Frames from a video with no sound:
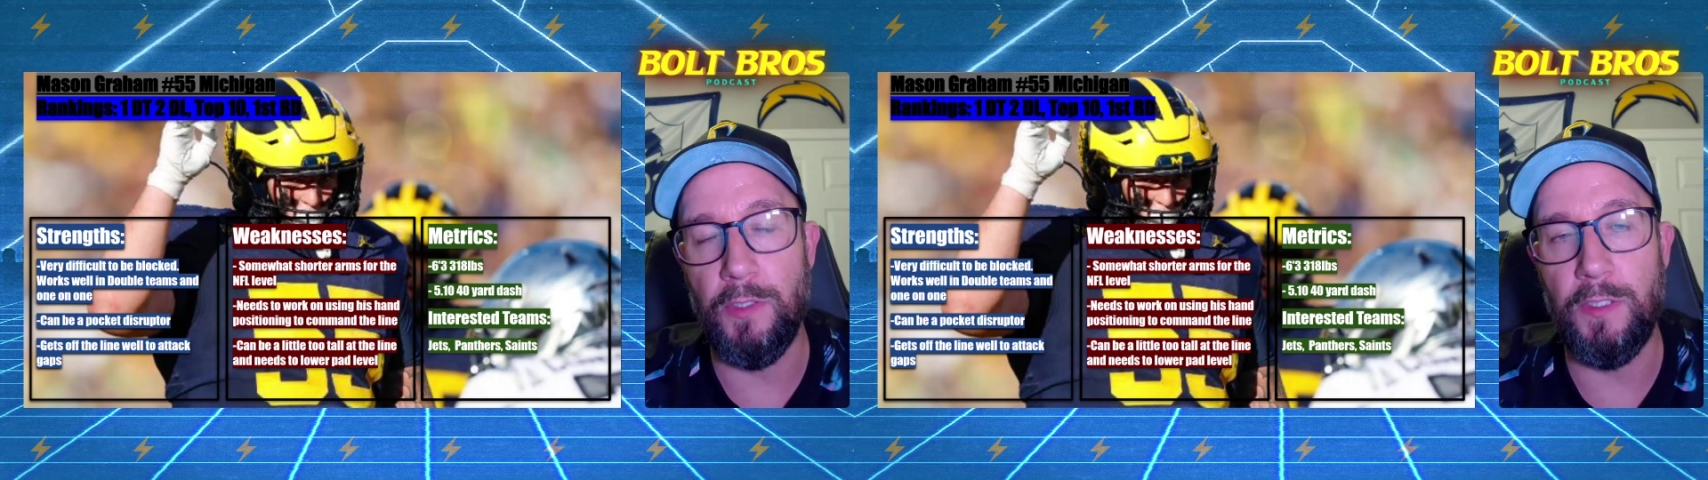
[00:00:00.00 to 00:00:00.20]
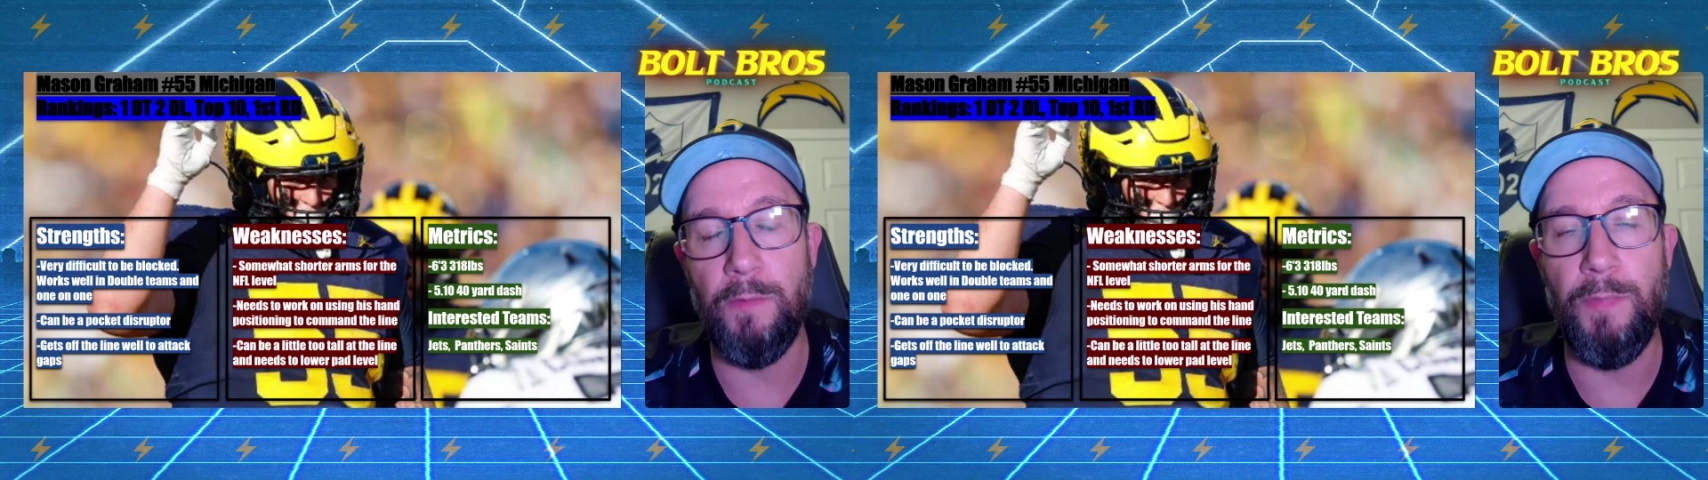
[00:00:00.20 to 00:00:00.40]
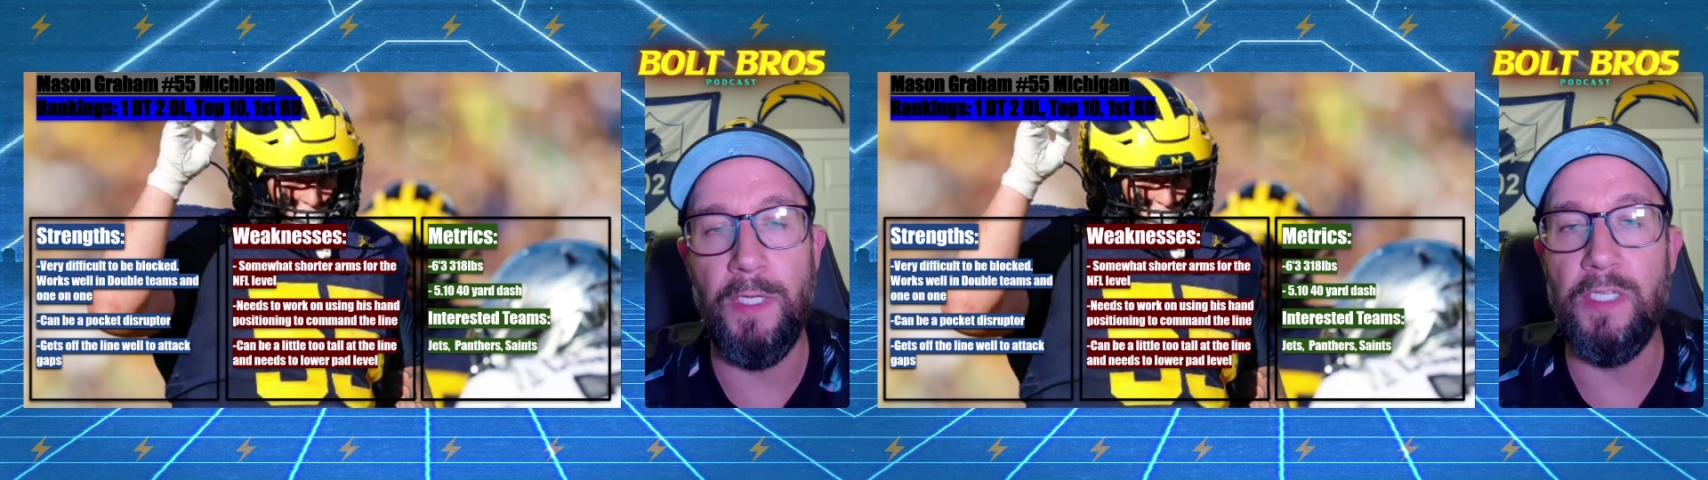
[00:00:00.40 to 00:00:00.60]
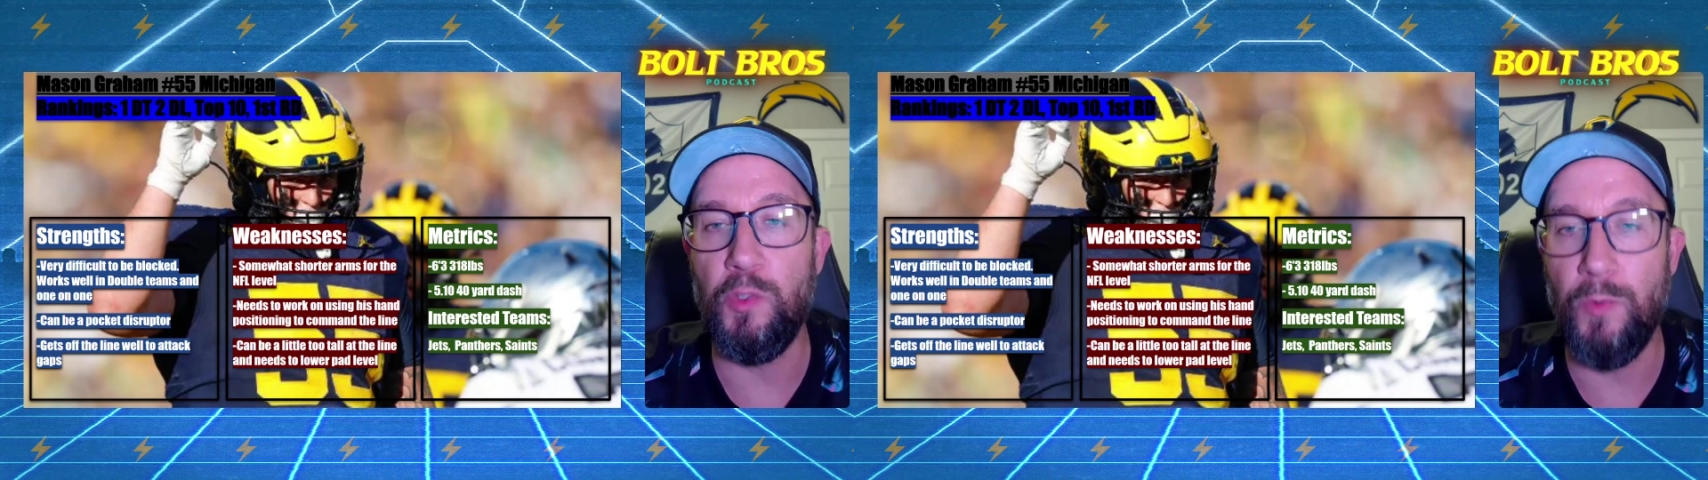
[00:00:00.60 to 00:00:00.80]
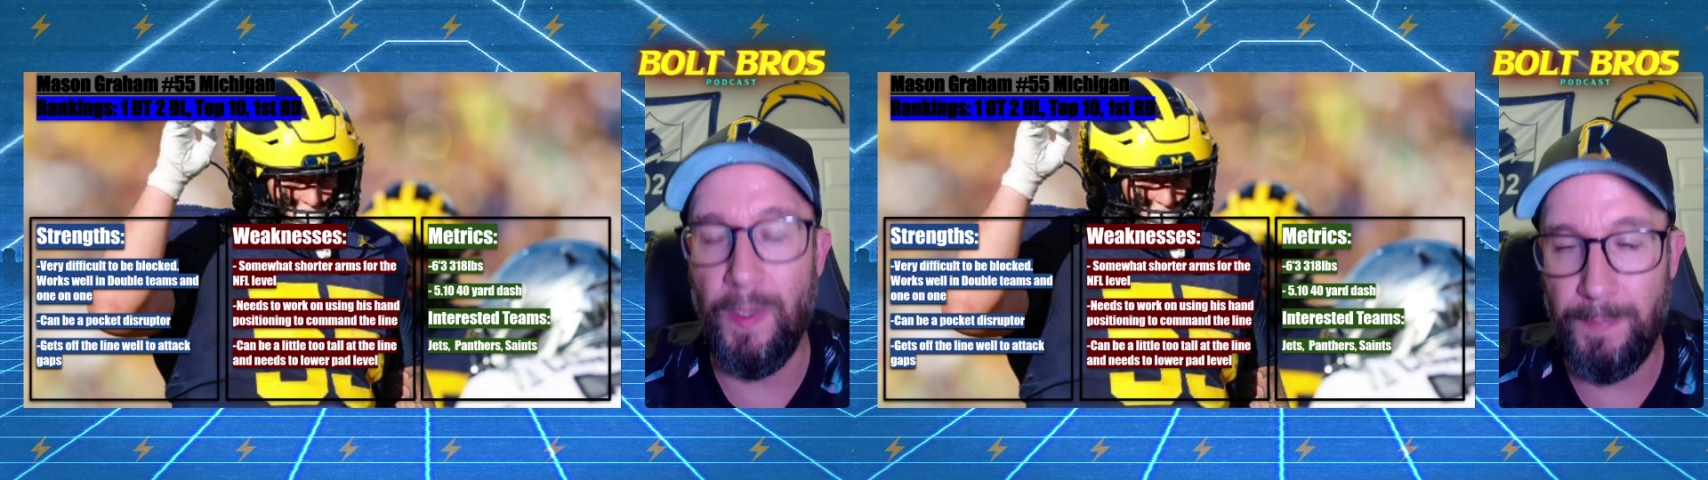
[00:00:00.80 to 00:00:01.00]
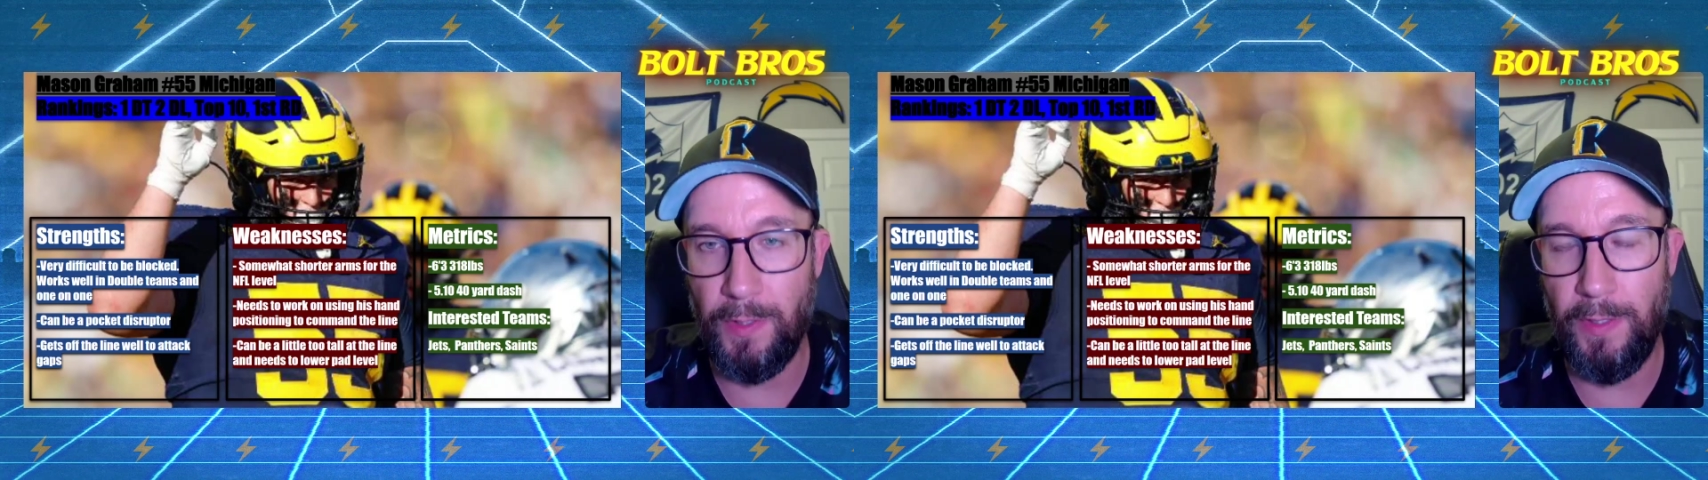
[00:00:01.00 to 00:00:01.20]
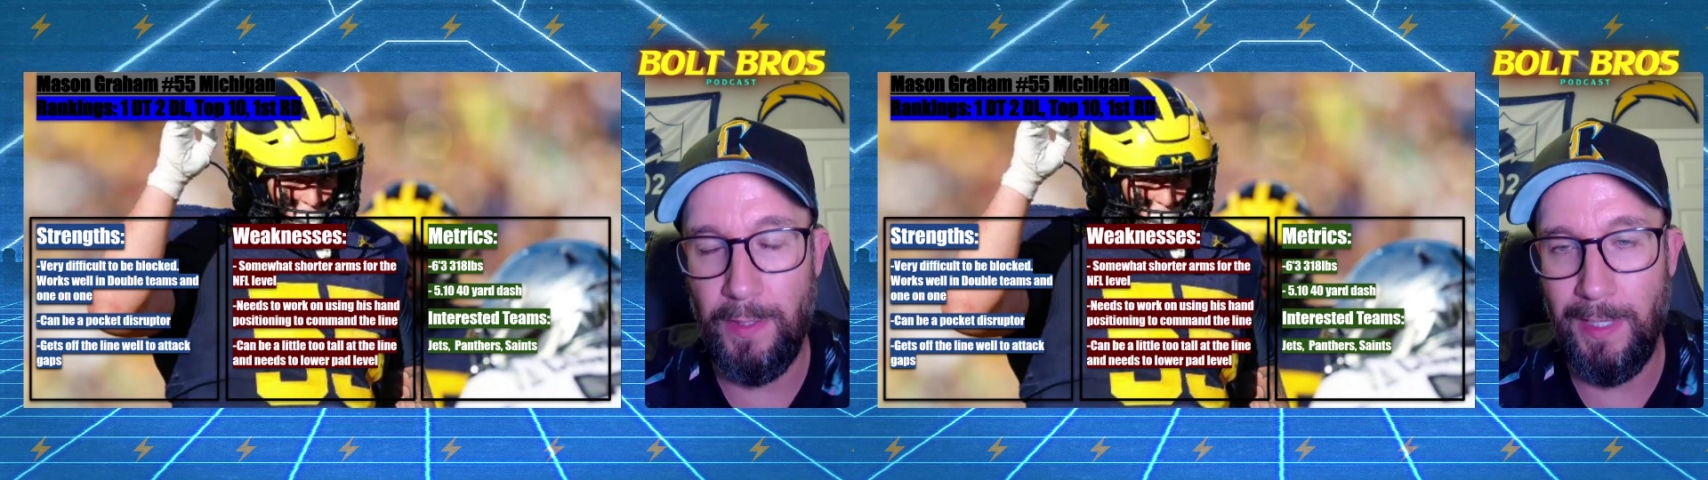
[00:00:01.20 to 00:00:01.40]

It's to be a disruptor.